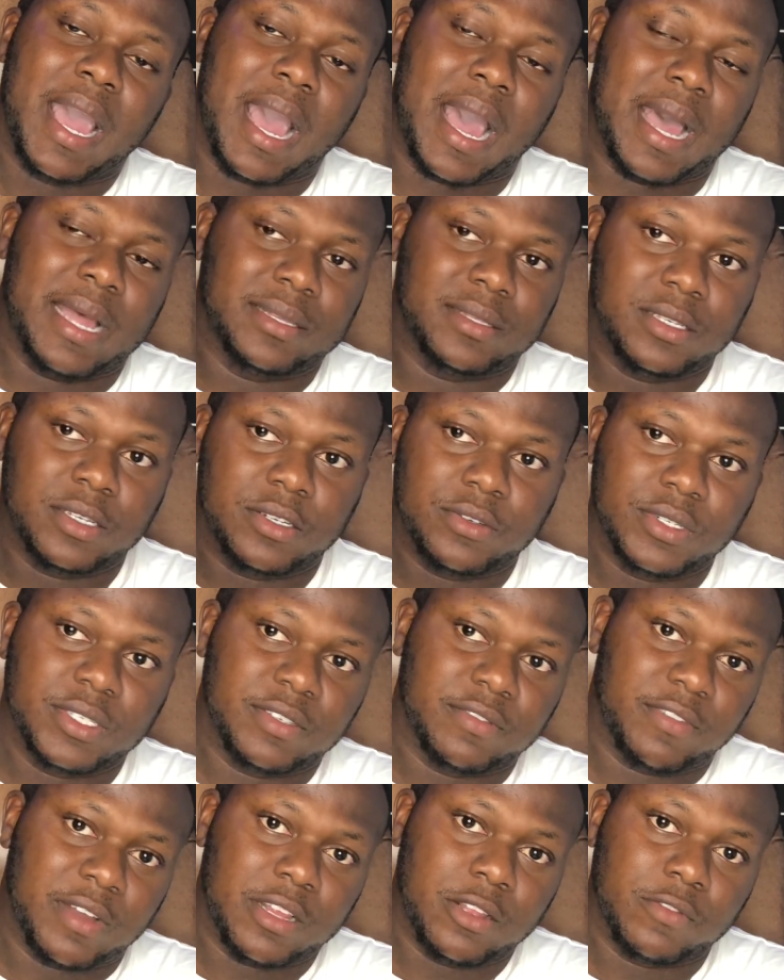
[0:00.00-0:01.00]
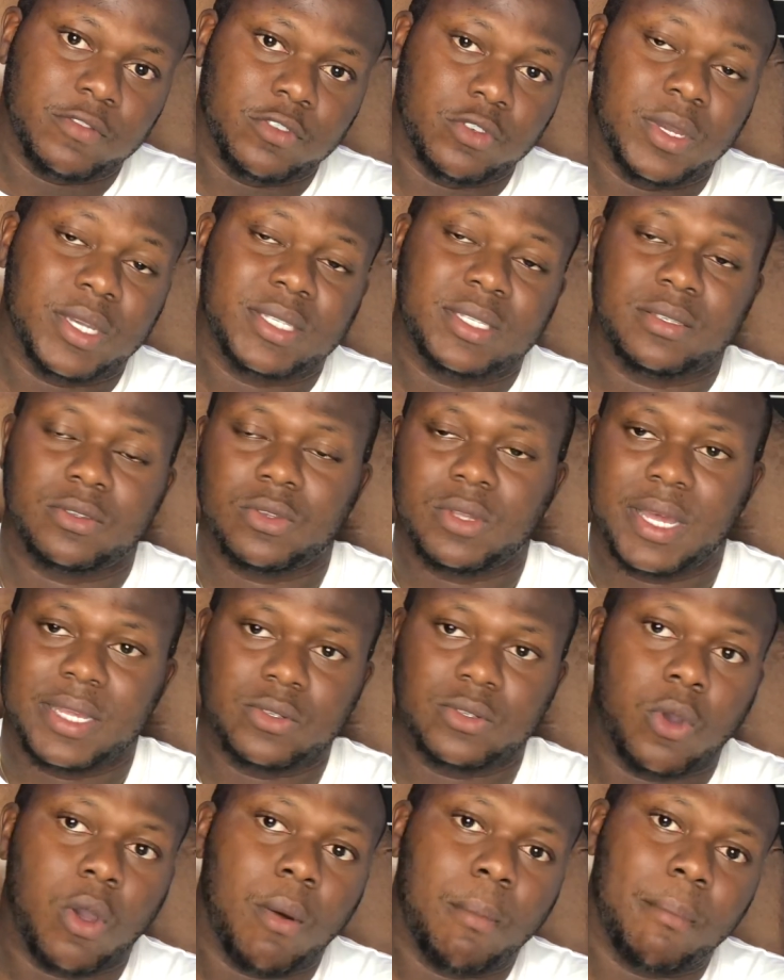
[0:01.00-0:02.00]
and decrease the value of USD, so that you
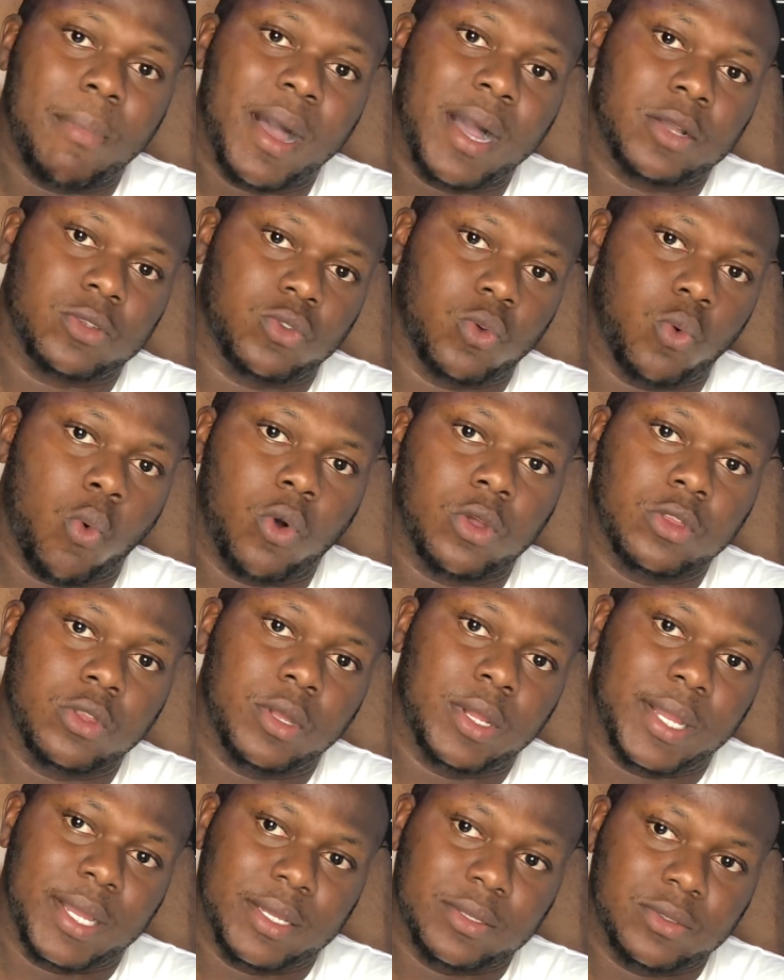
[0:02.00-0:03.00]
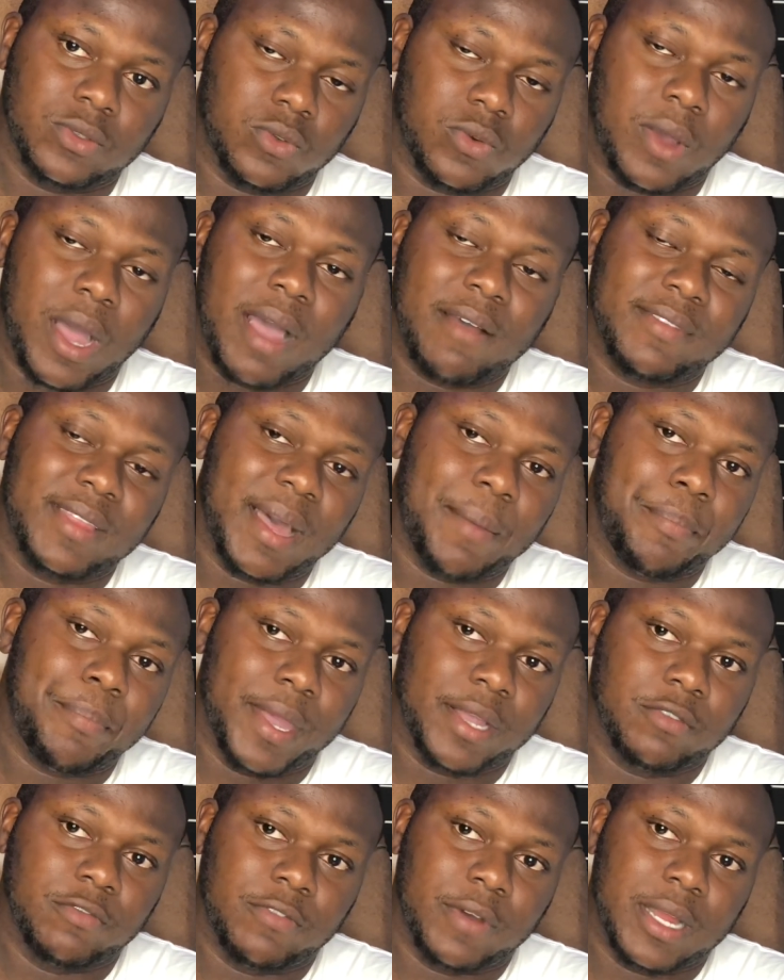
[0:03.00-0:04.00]
come back to $1 to have that
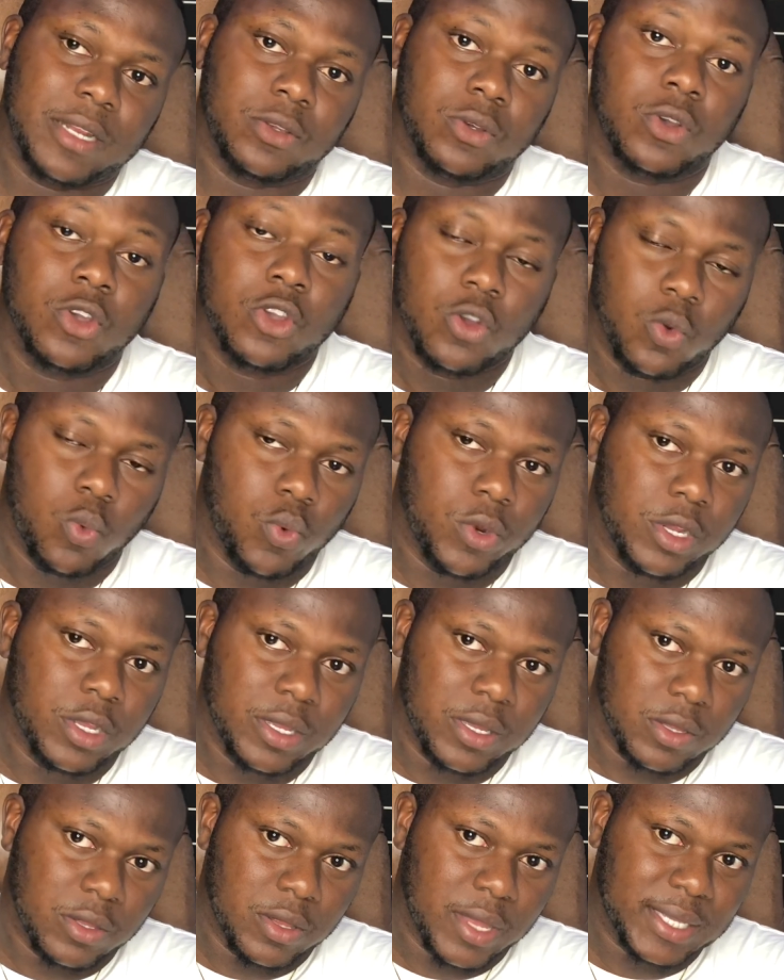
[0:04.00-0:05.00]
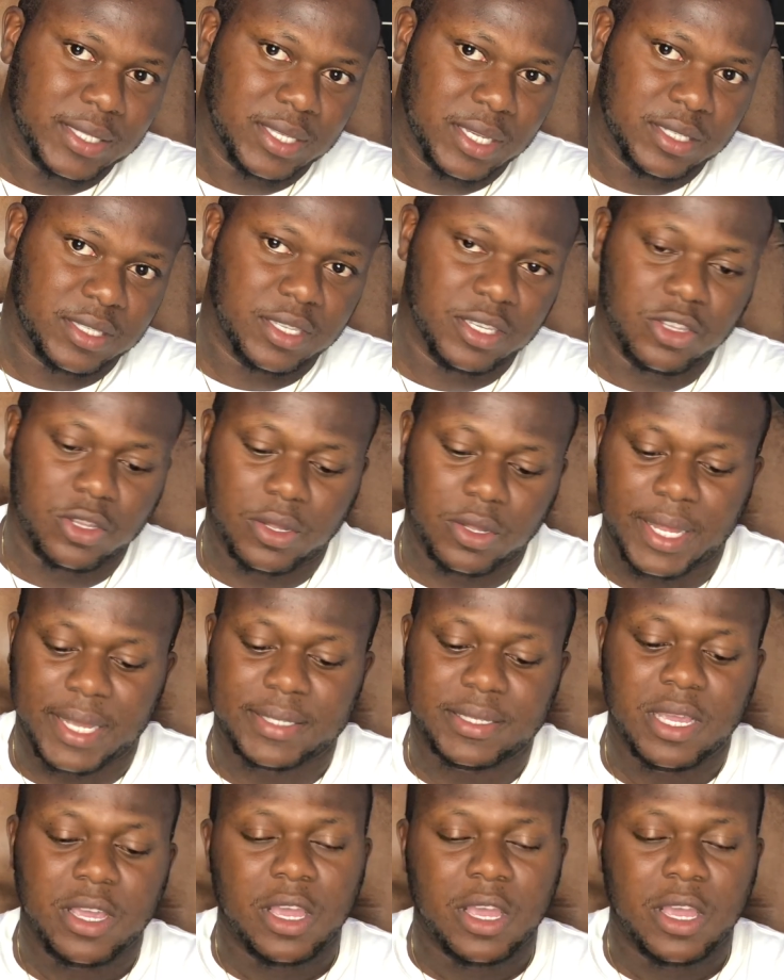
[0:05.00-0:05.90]
pegged value with the United States dollars.